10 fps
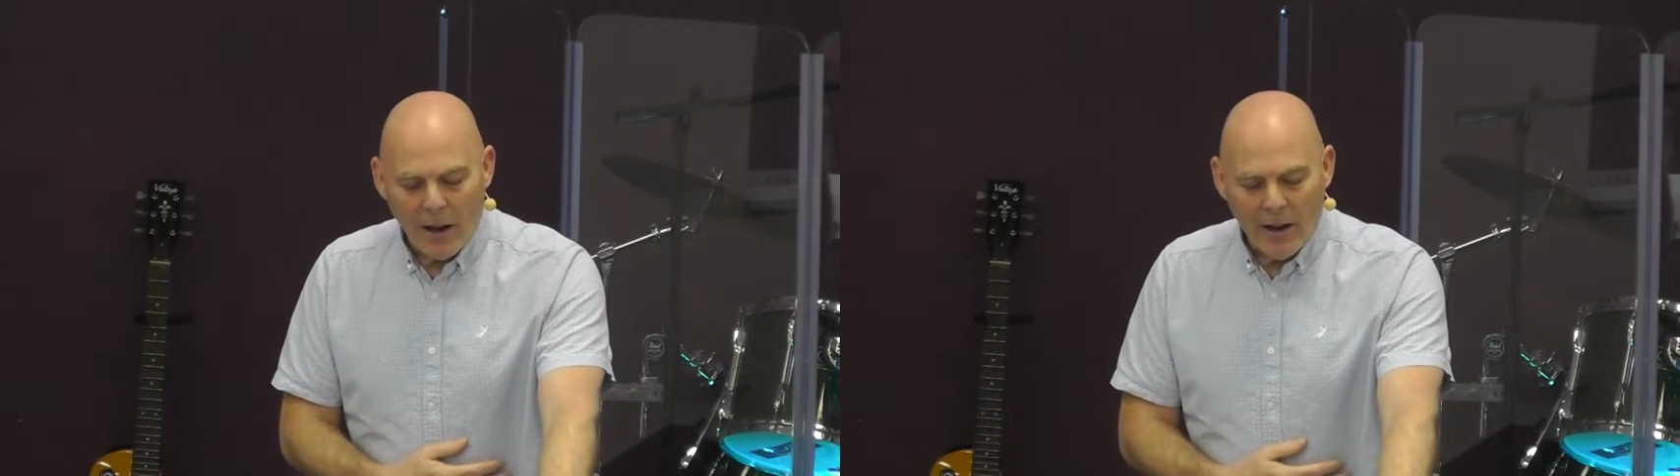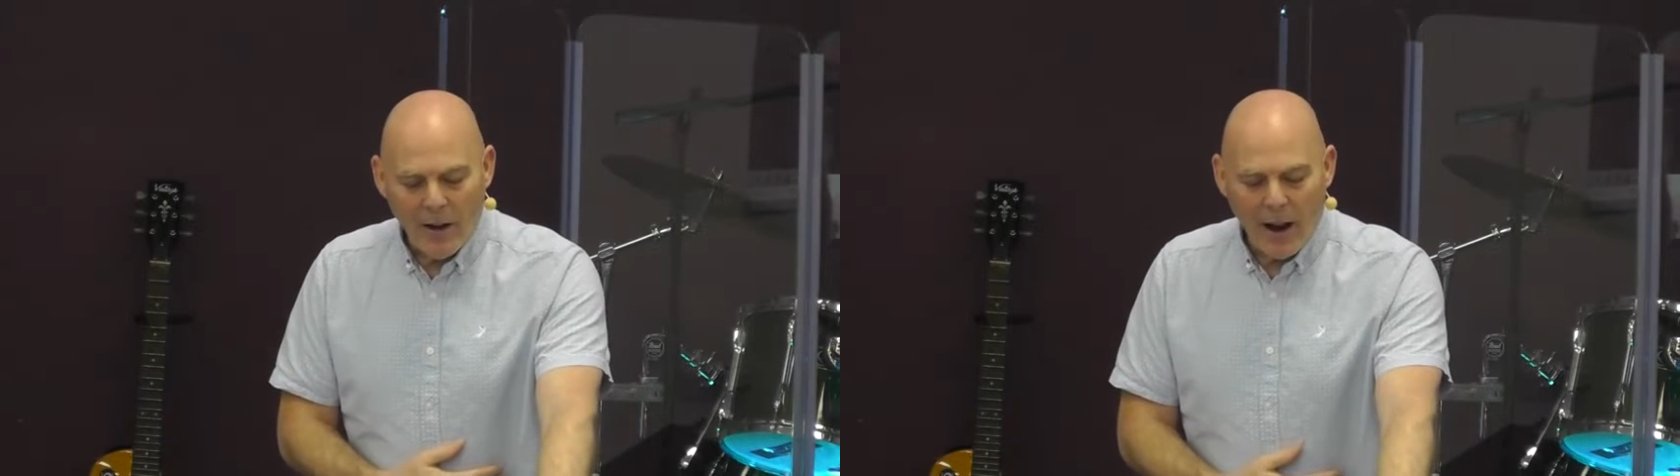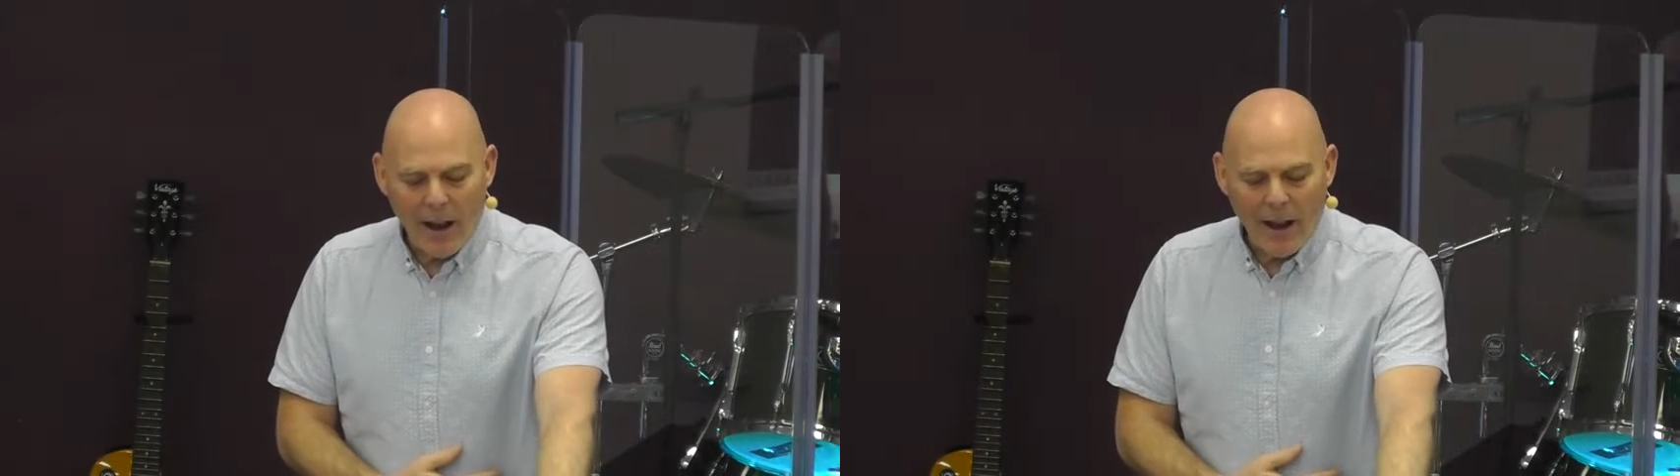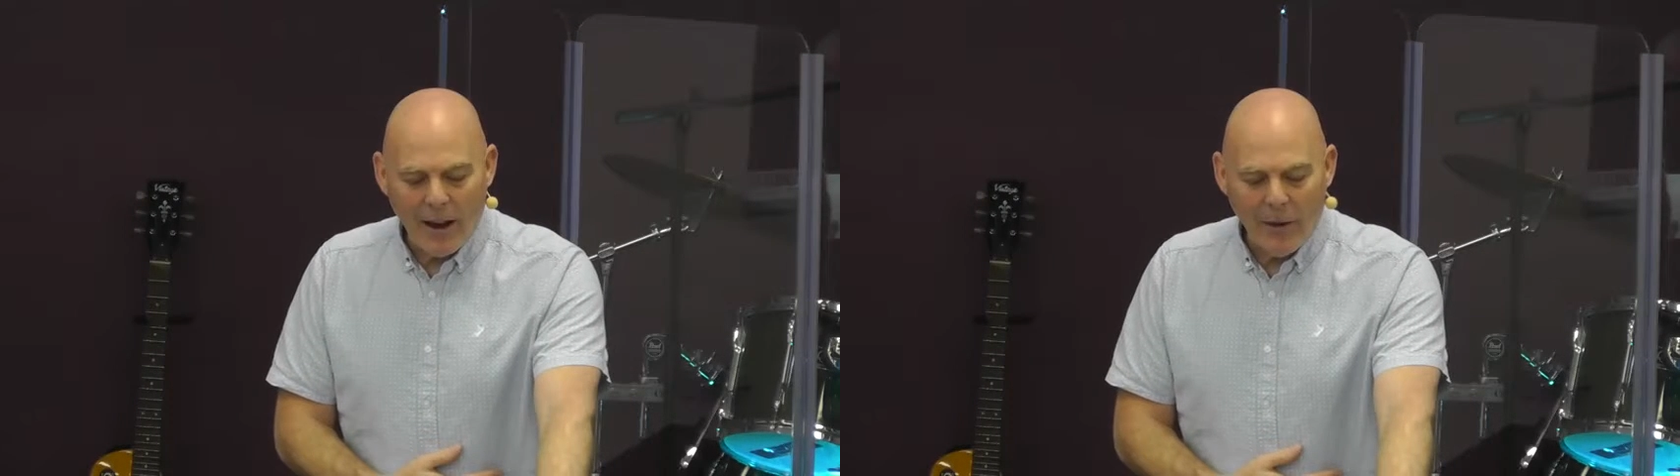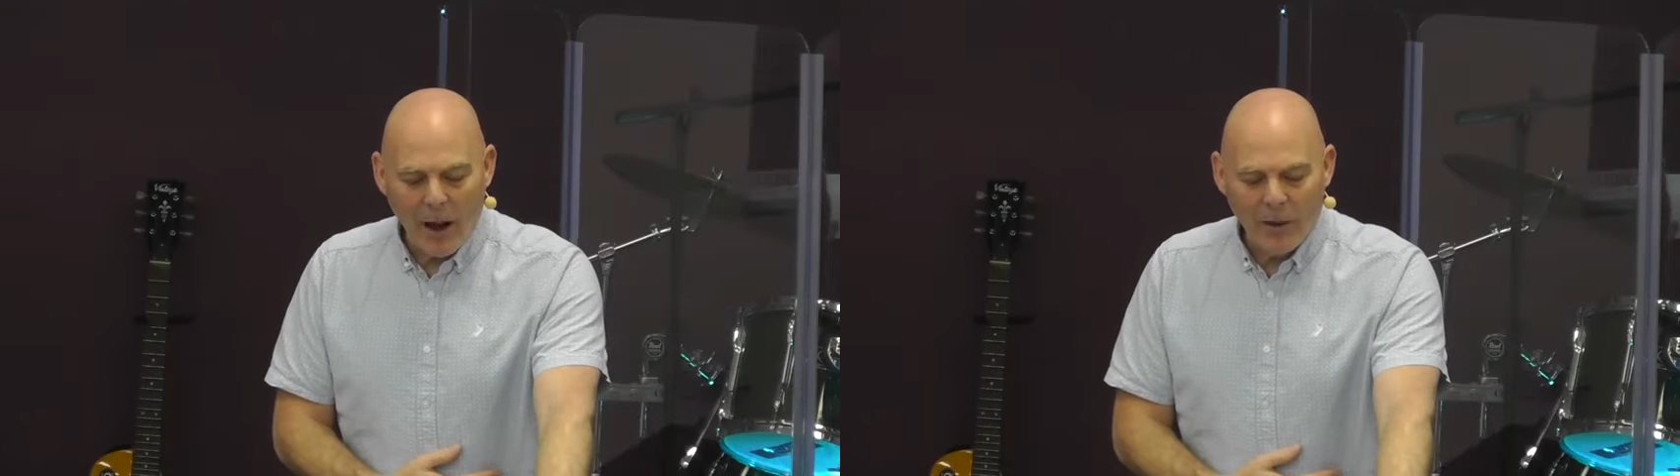you know,
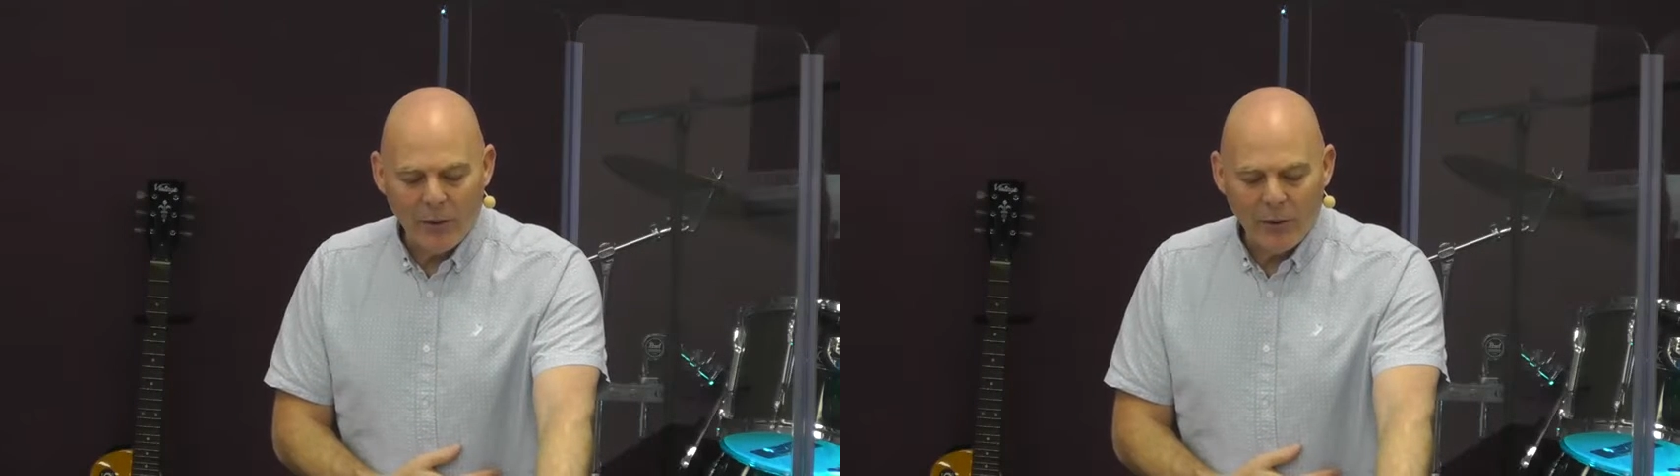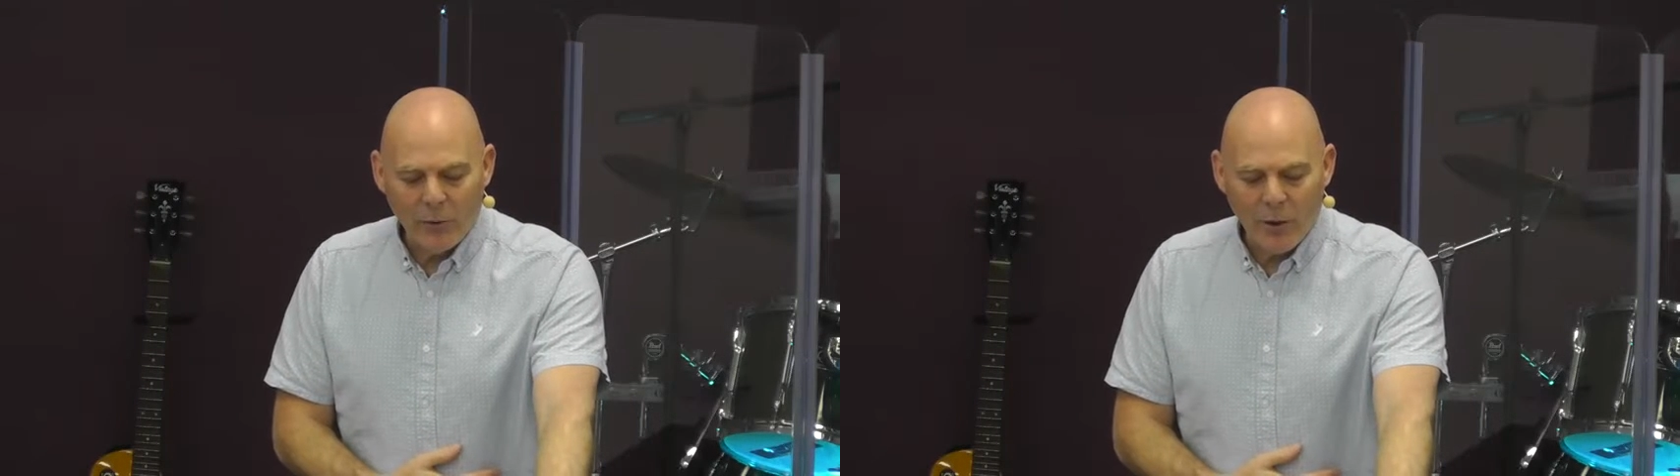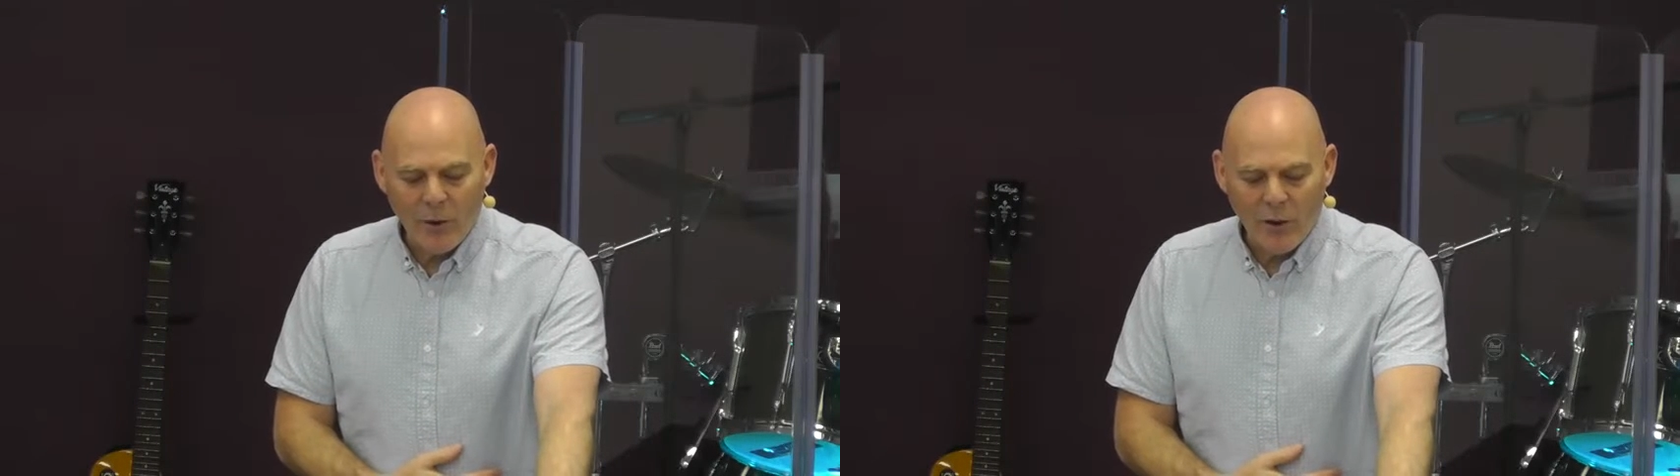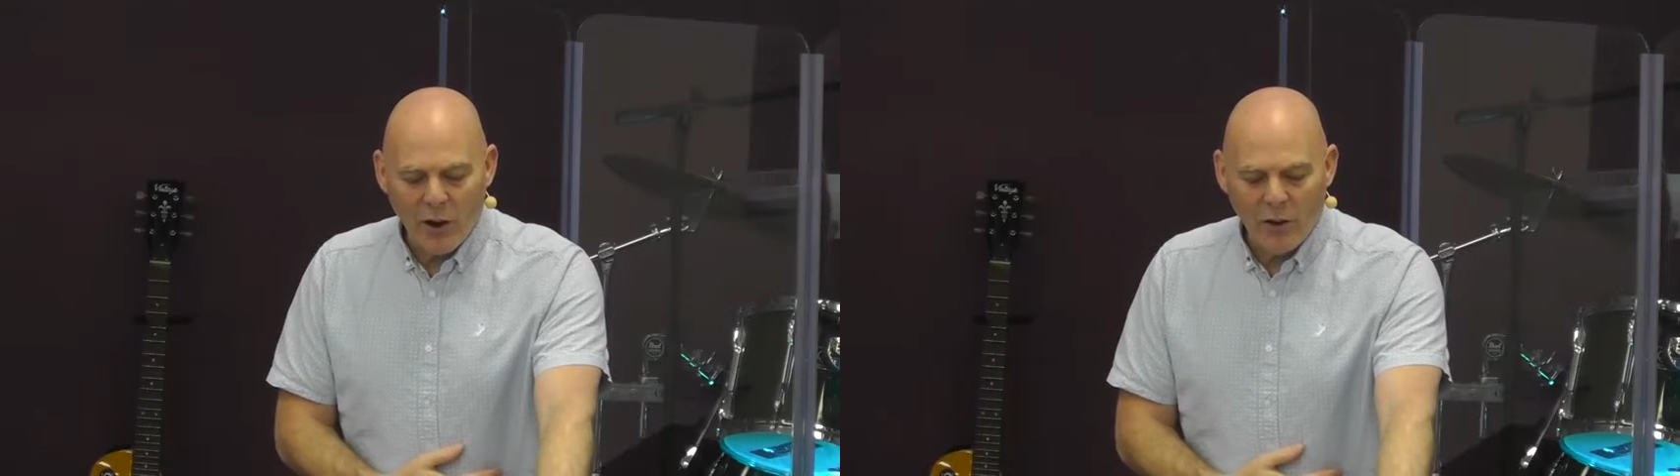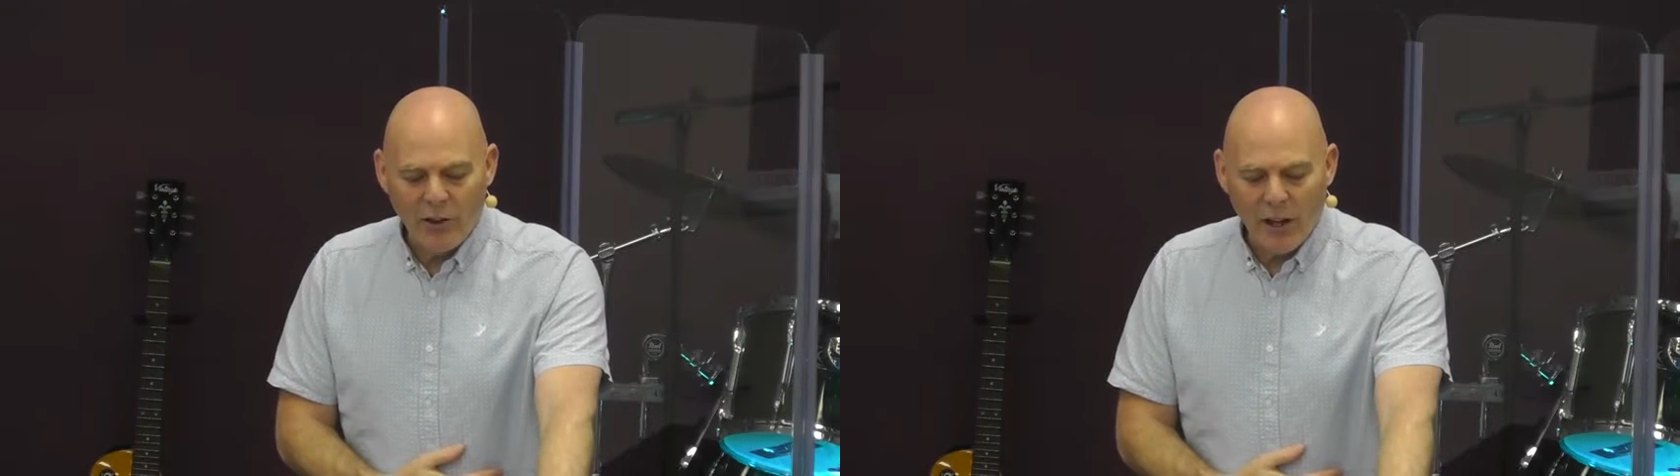as we
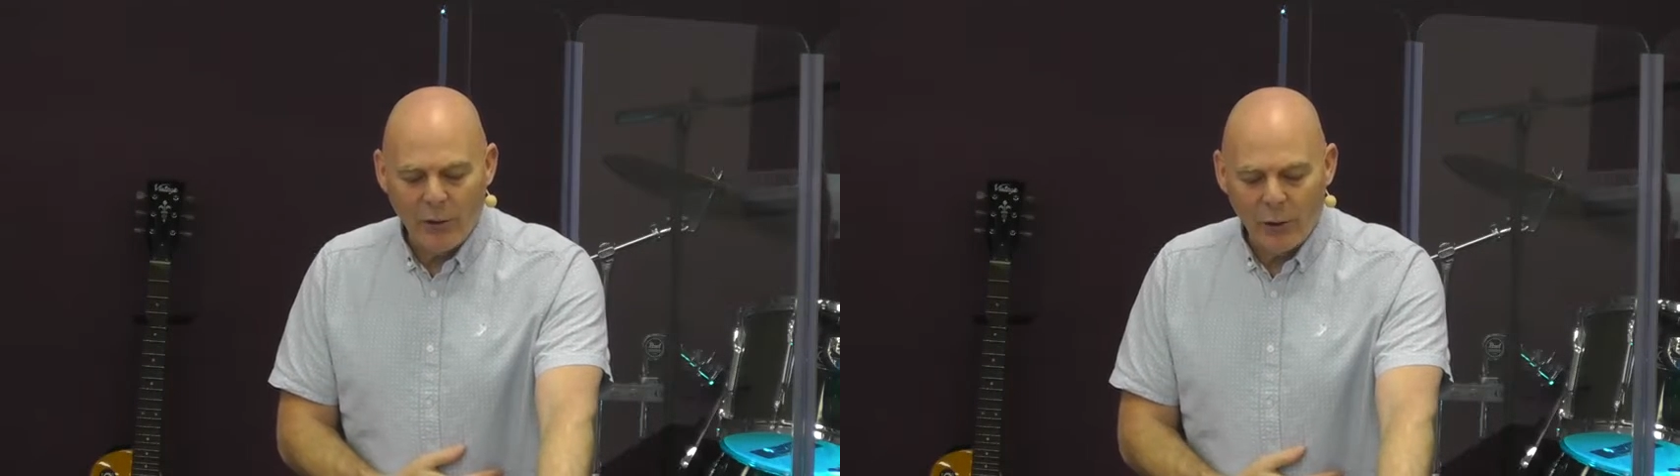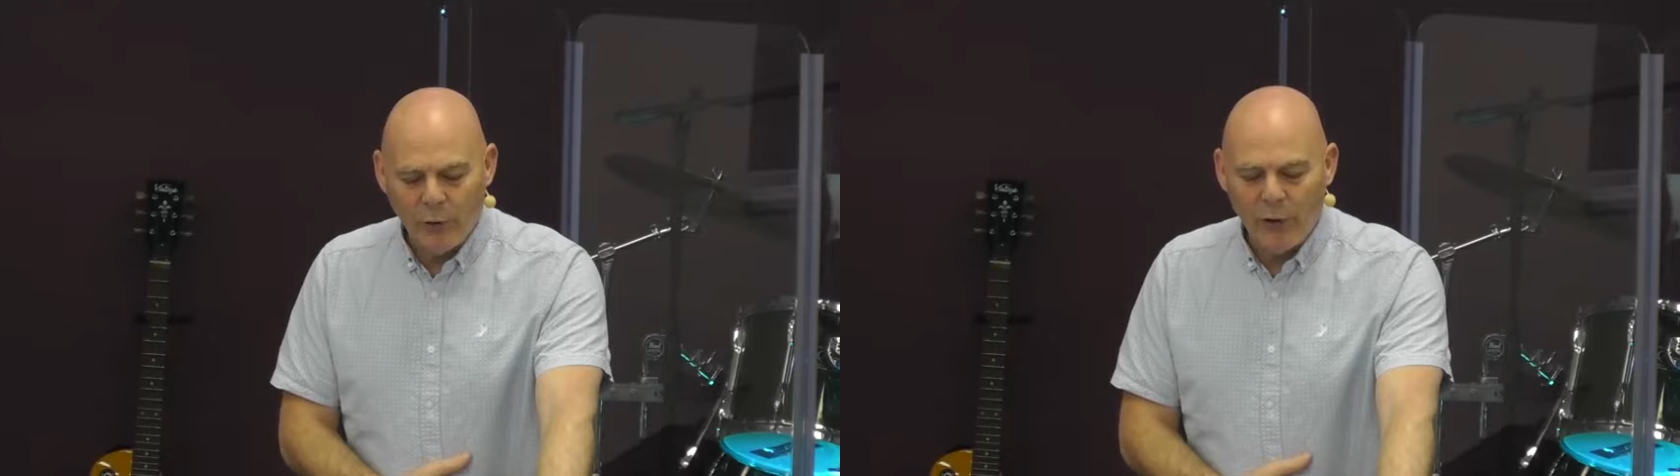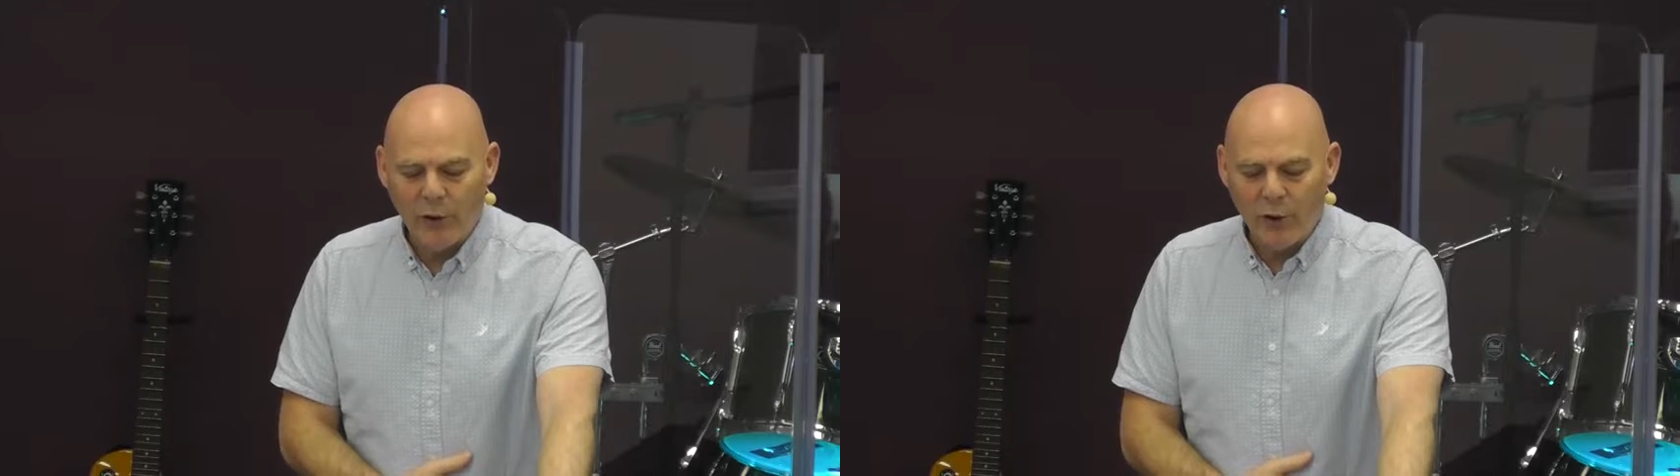rejoice in our sufferings,